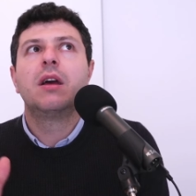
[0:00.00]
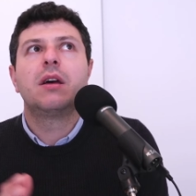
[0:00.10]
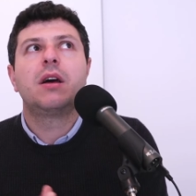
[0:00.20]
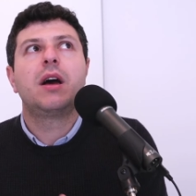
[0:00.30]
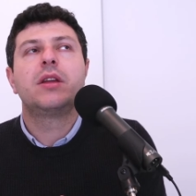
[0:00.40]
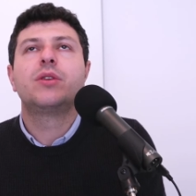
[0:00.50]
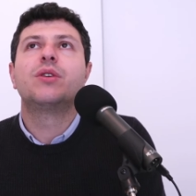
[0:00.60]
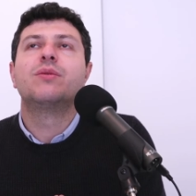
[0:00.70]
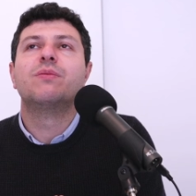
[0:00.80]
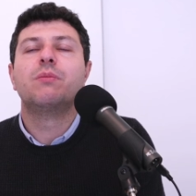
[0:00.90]
I don't
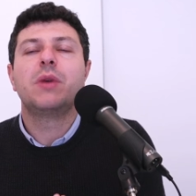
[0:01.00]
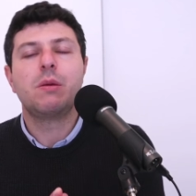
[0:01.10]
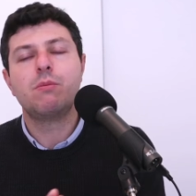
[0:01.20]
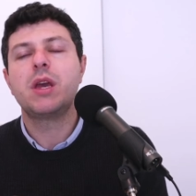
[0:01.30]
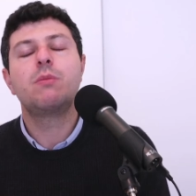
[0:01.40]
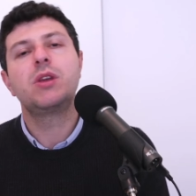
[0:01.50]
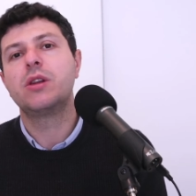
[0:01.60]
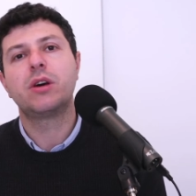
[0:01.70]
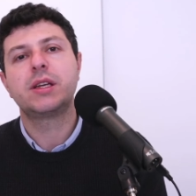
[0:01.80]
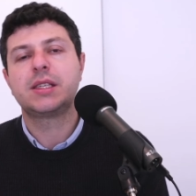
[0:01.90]
know, it may be
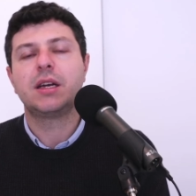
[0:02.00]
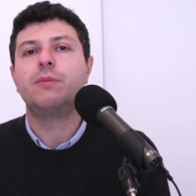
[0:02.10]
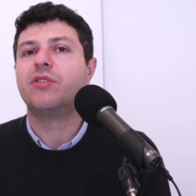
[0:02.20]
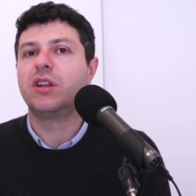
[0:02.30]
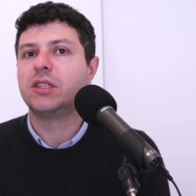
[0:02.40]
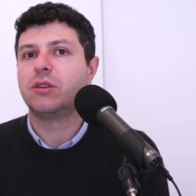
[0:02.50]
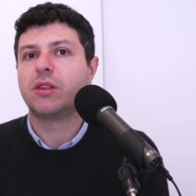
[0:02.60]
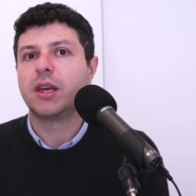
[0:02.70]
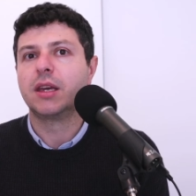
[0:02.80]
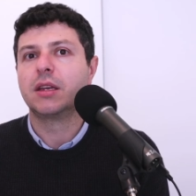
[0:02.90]
not as helpful as you
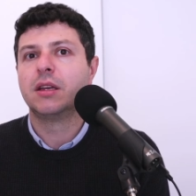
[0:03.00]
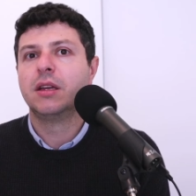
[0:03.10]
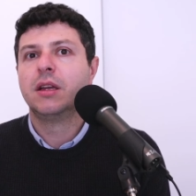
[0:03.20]
think.